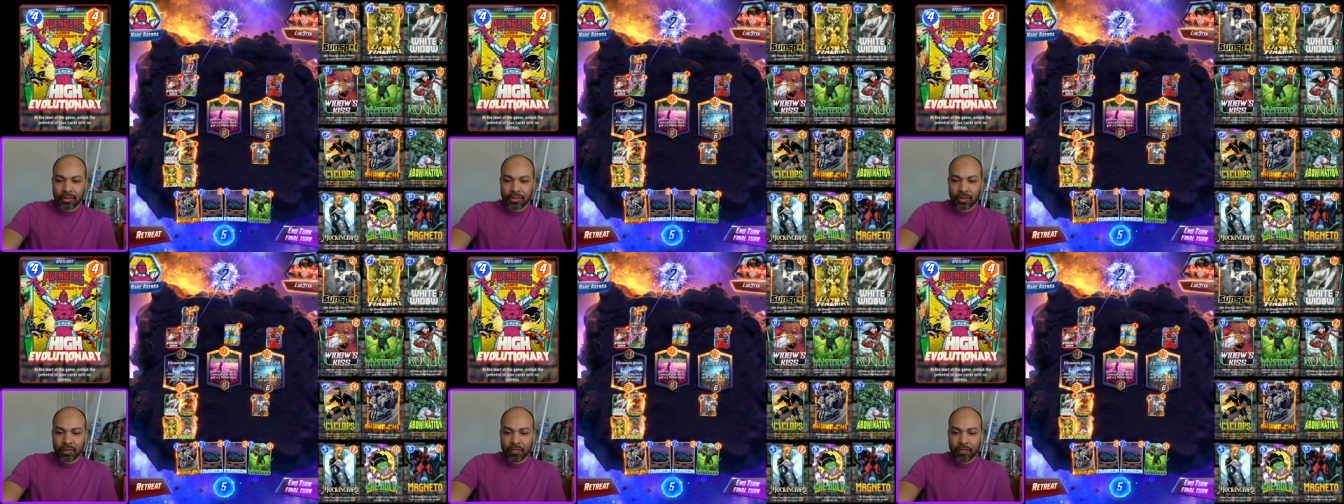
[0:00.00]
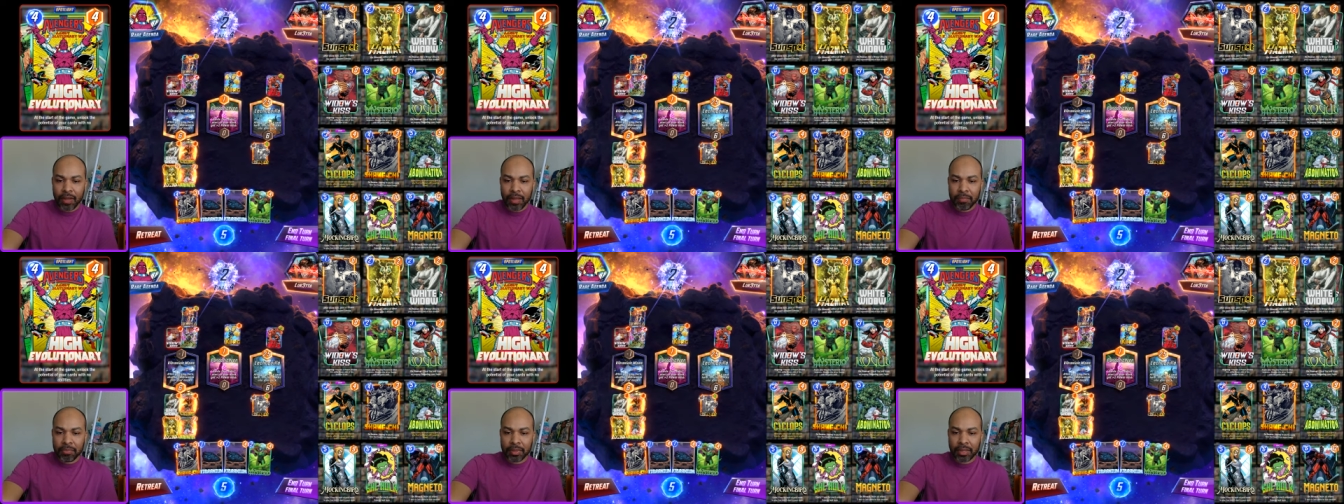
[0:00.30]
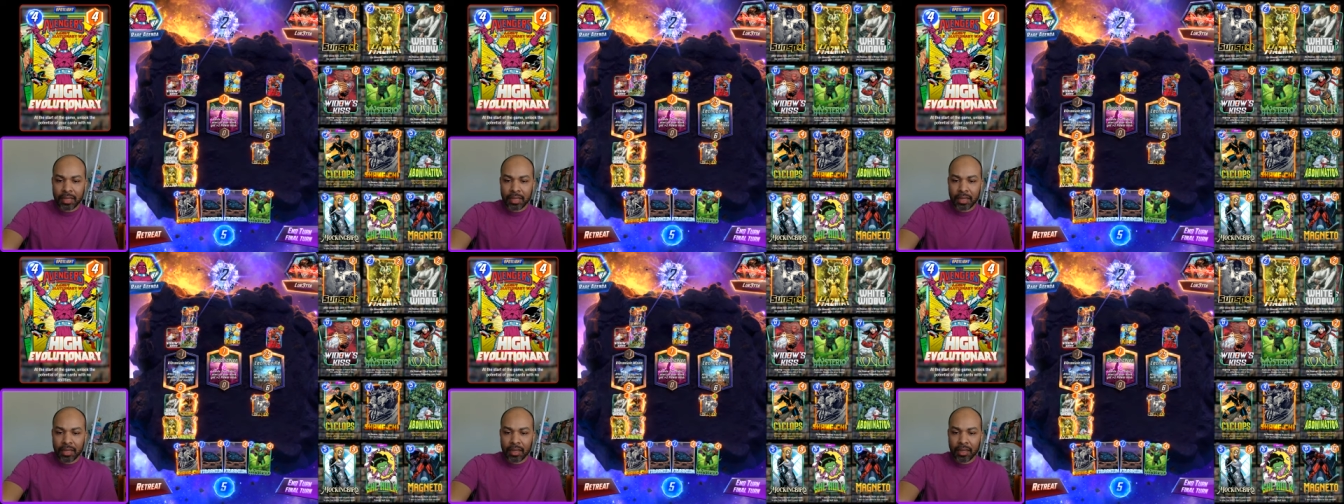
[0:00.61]
So if I
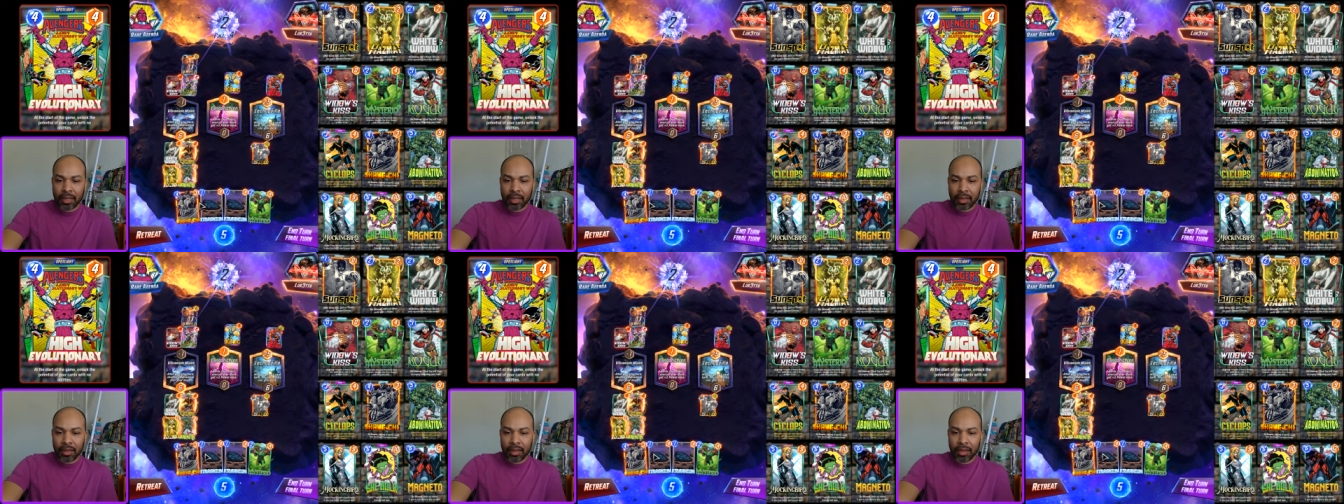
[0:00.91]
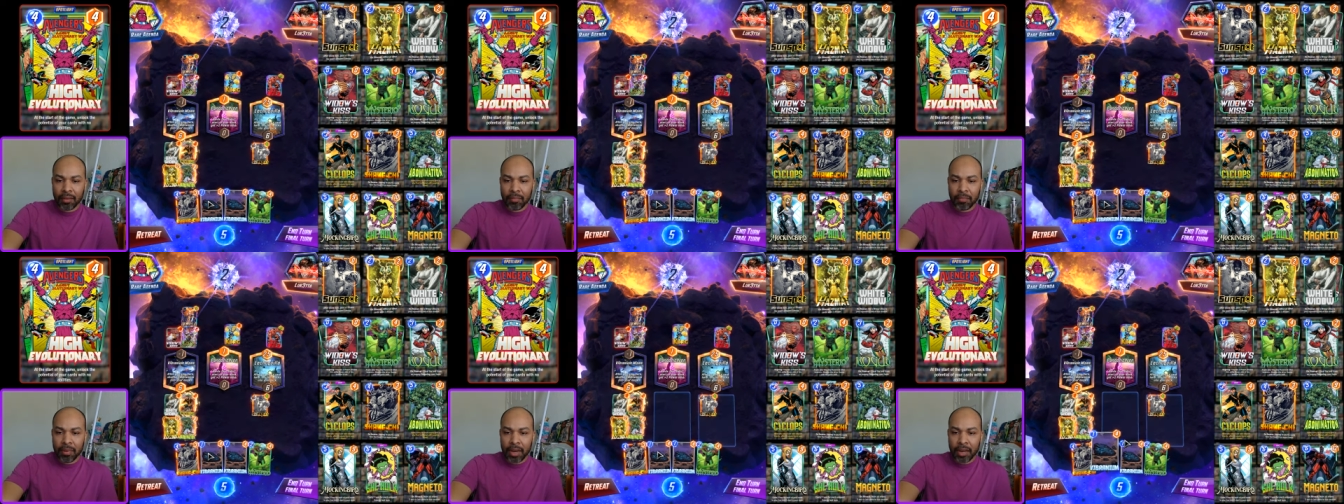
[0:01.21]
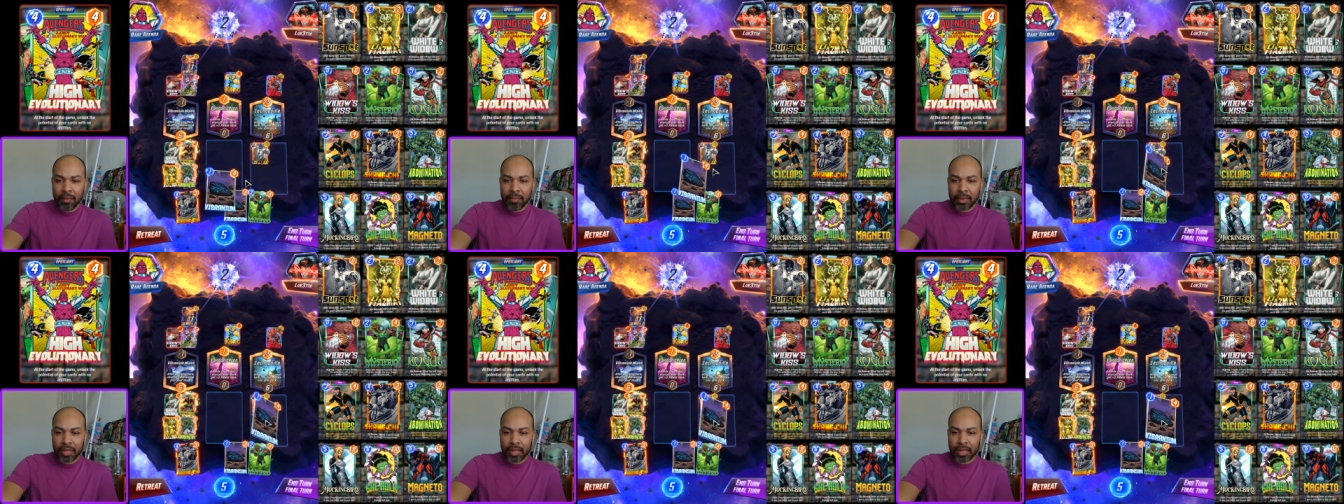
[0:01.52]
play
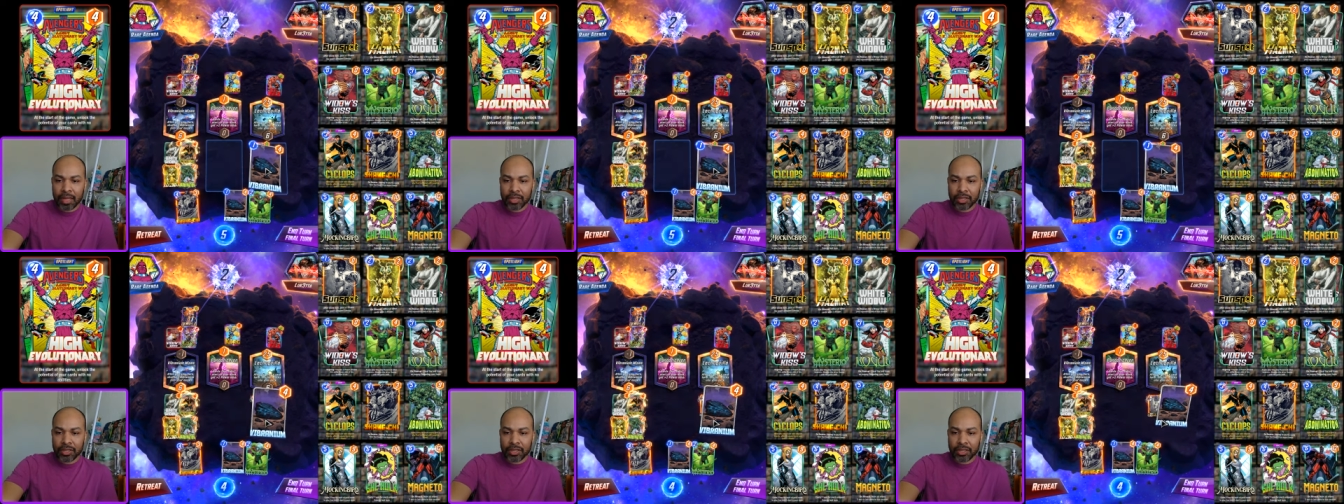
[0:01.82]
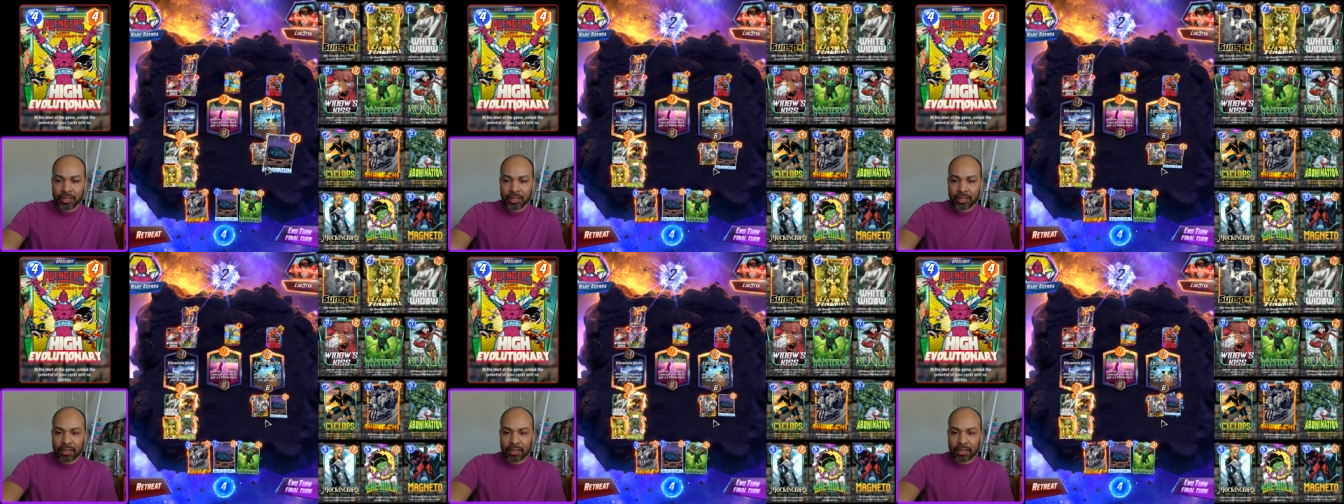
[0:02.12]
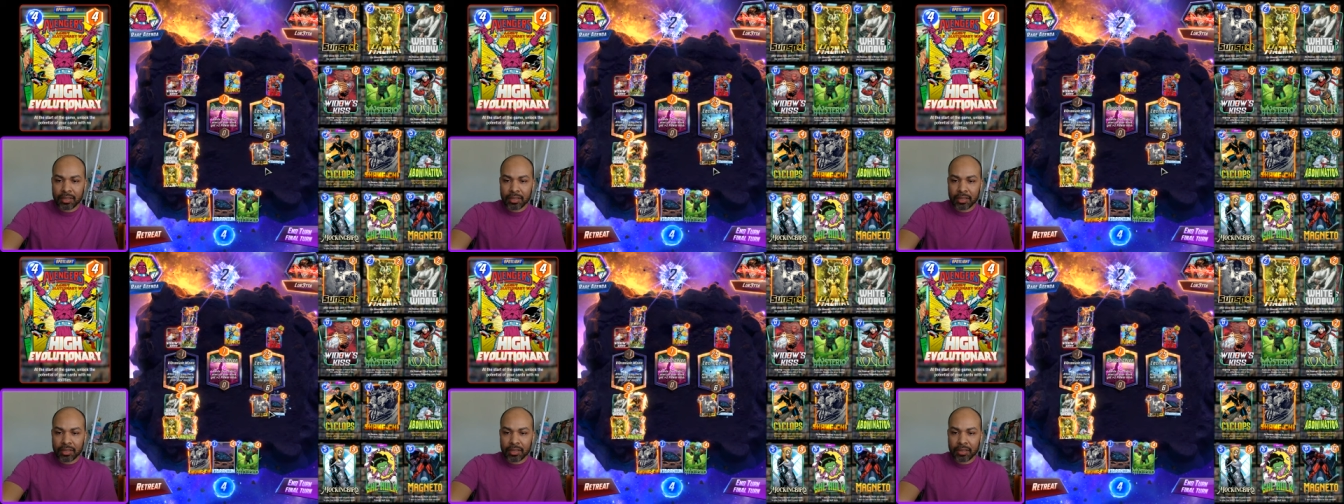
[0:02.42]
Abomination,